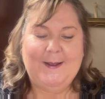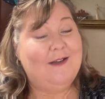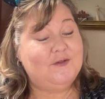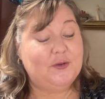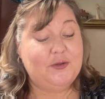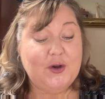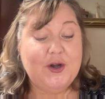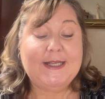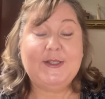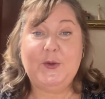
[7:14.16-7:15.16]
After
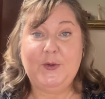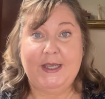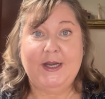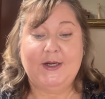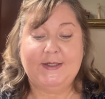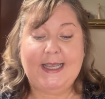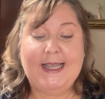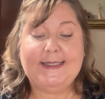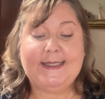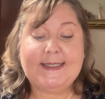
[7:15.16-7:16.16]
32 years,
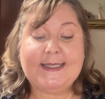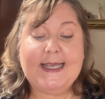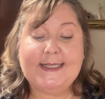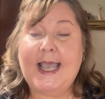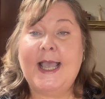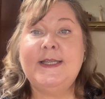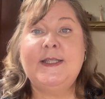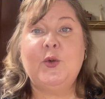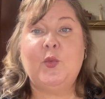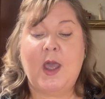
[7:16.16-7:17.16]
Disney has ended
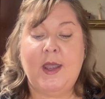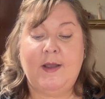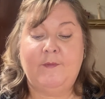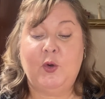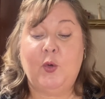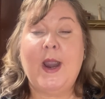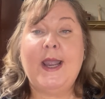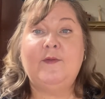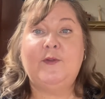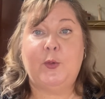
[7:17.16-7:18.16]
the run of the
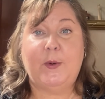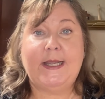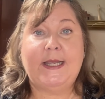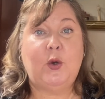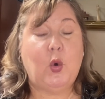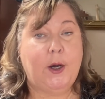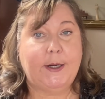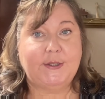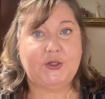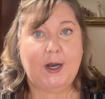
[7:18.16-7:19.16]
Grand Floridian
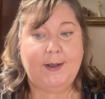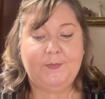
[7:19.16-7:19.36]
Orchestra.